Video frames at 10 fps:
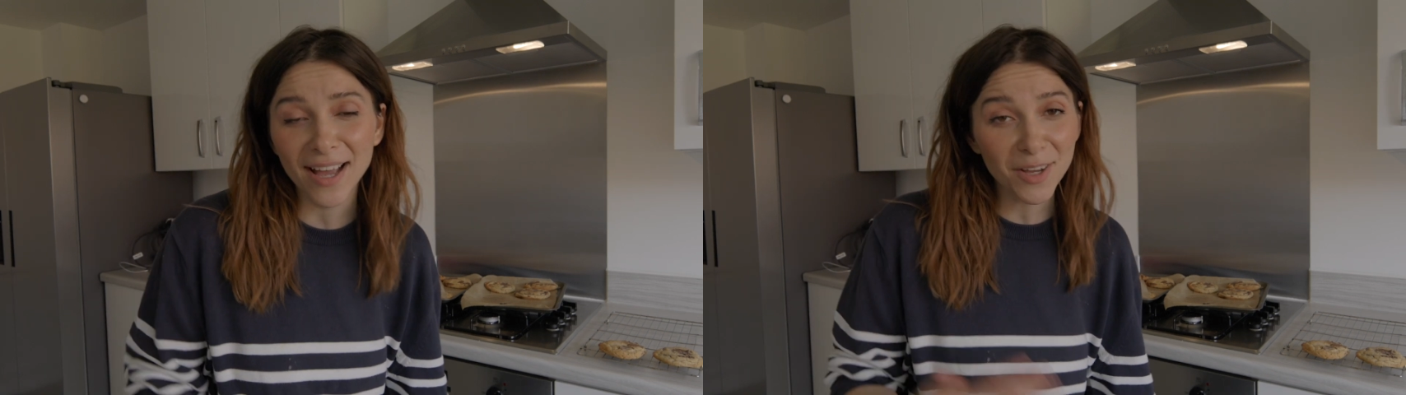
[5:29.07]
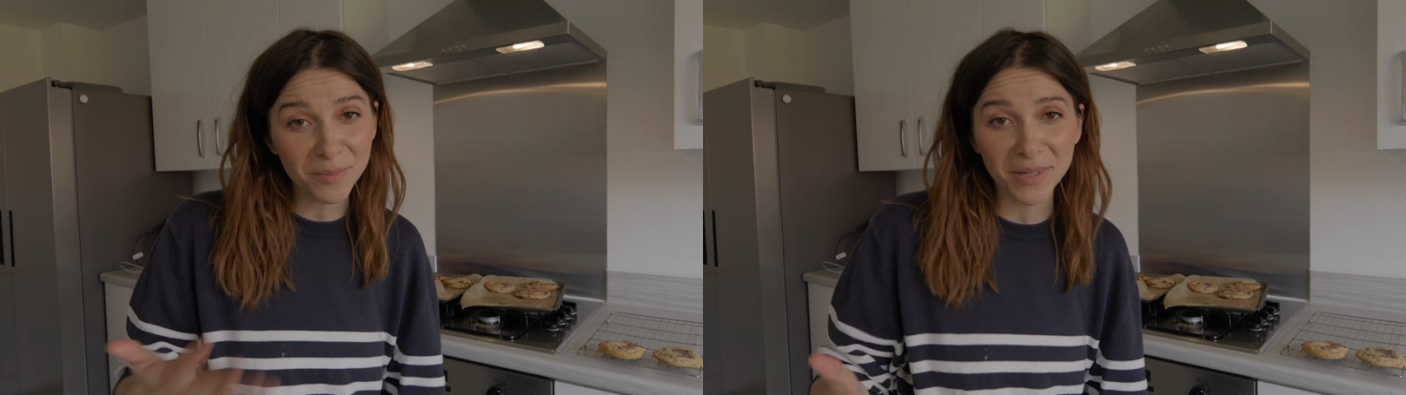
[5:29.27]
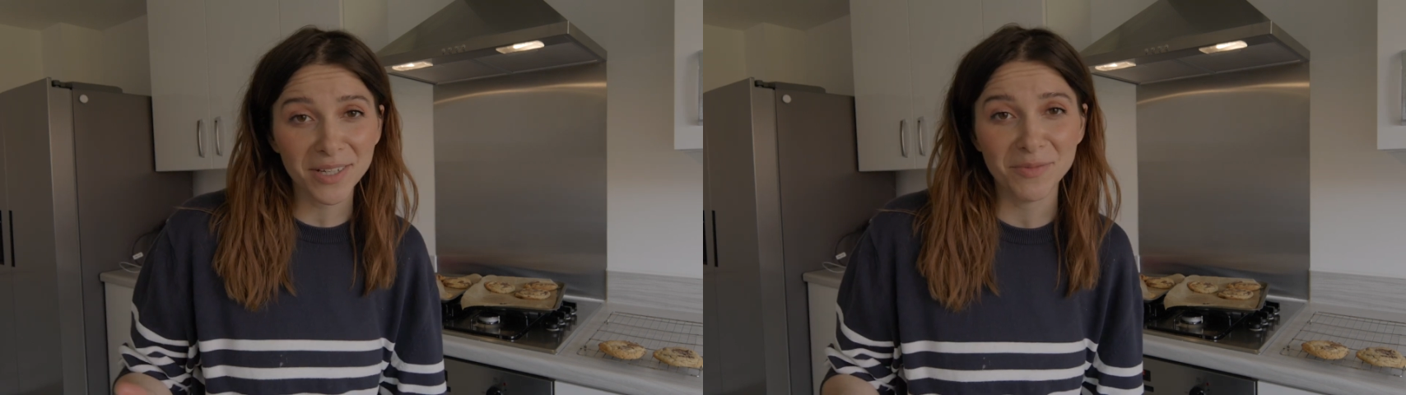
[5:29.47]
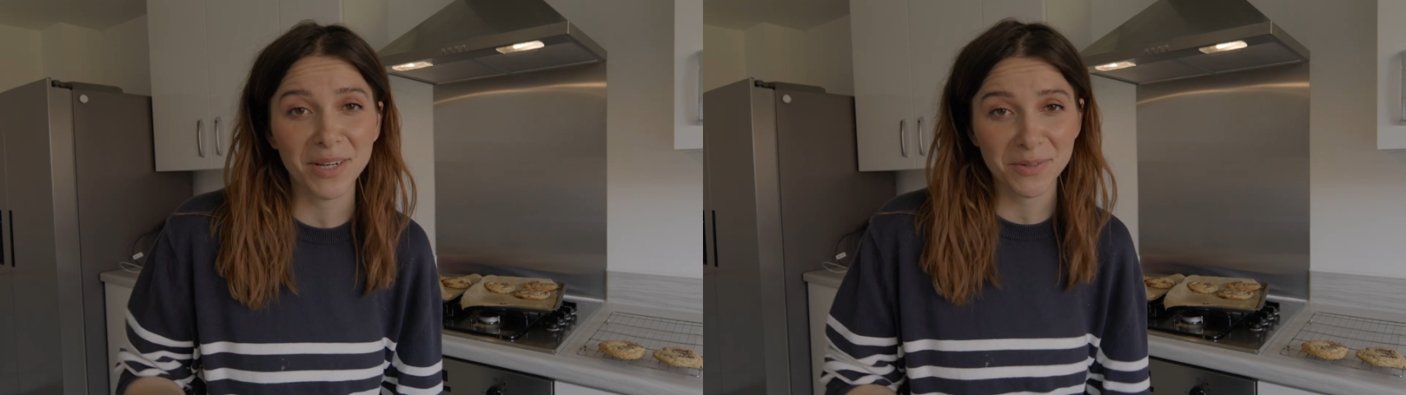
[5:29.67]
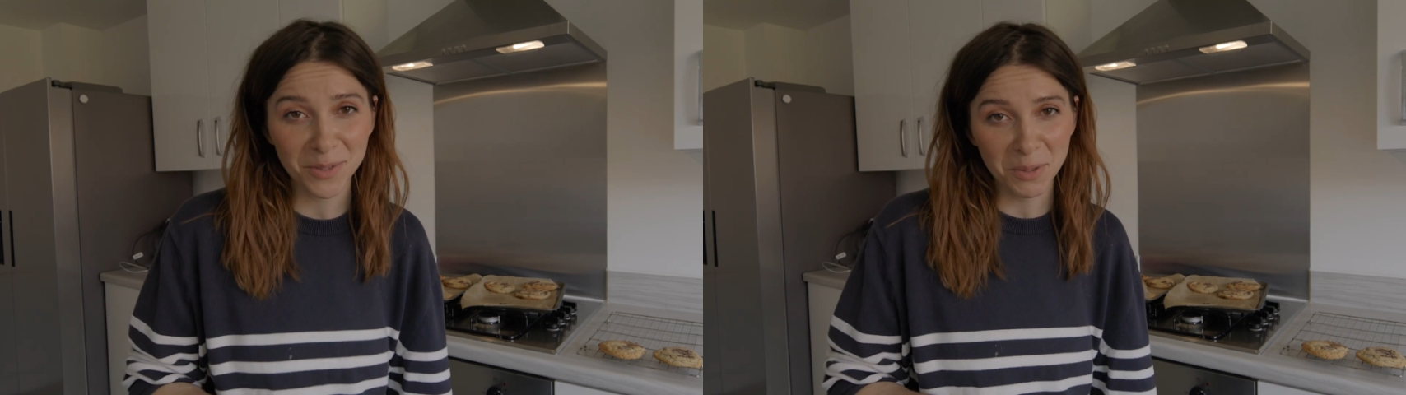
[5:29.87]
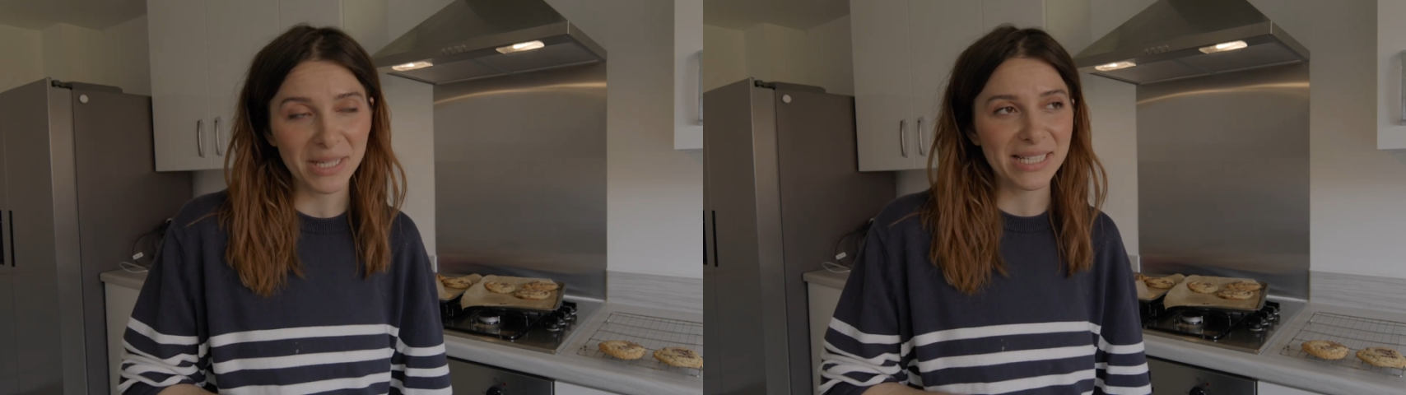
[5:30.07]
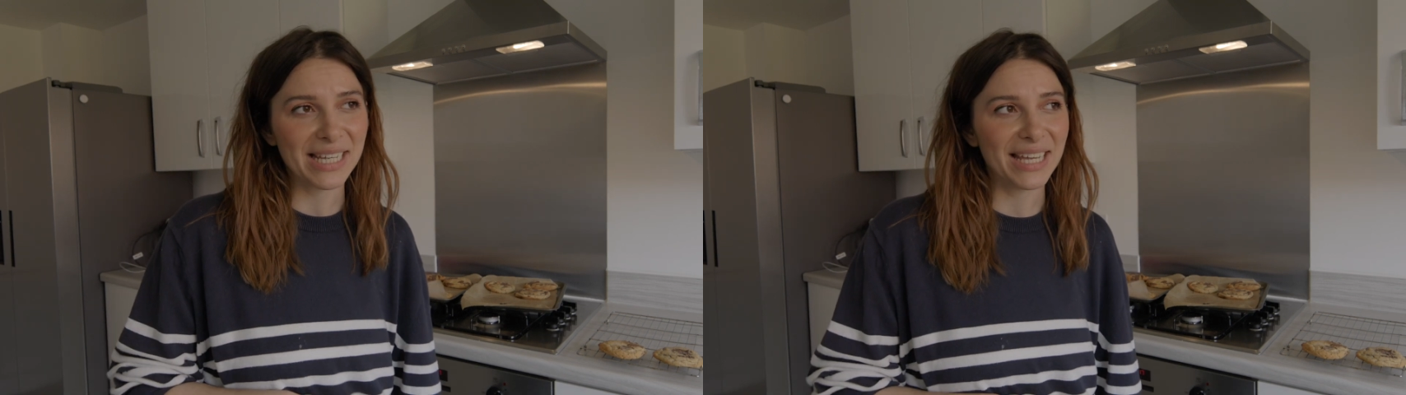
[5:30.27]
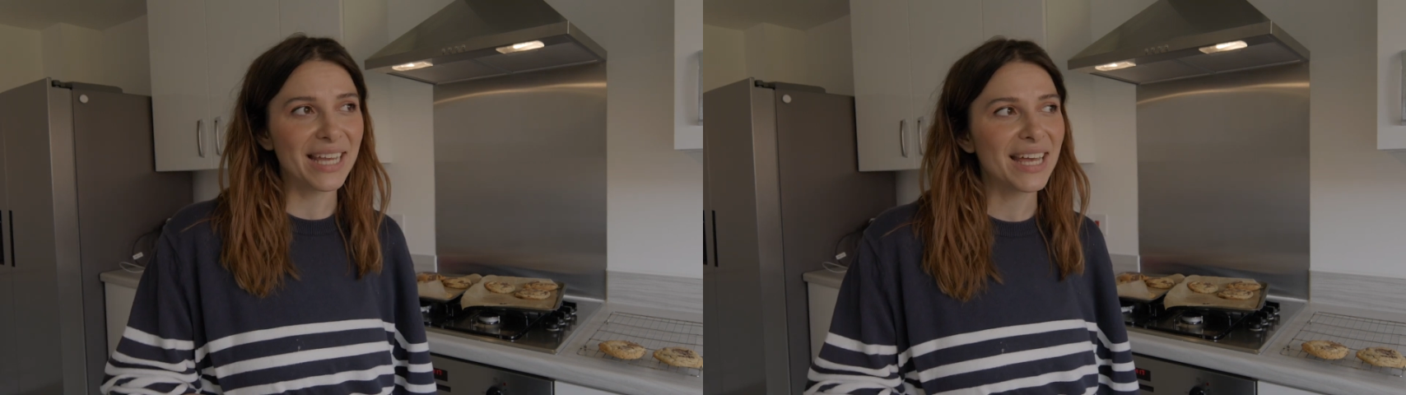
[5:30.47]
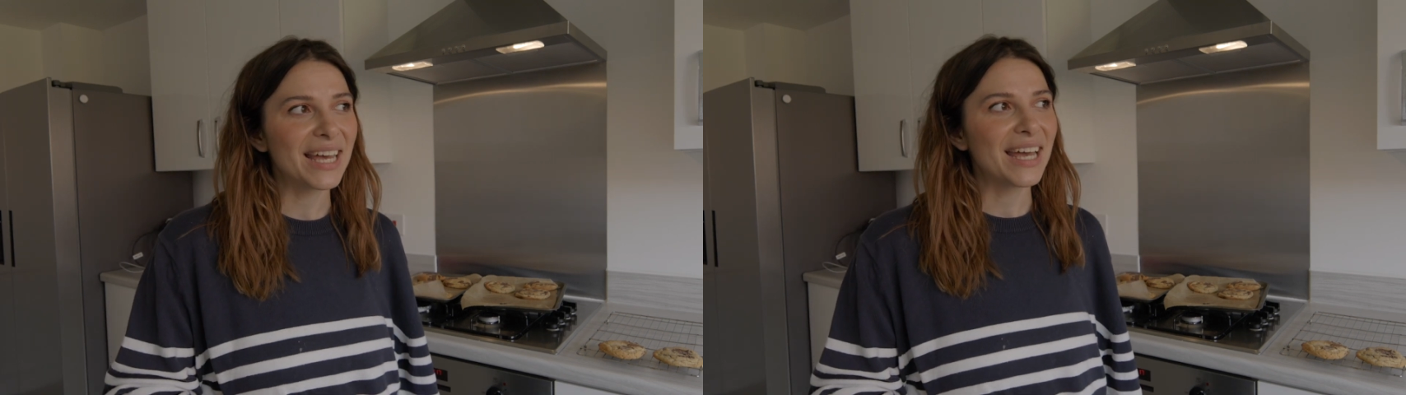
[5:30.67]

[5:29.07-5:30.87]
I got married when I was 20.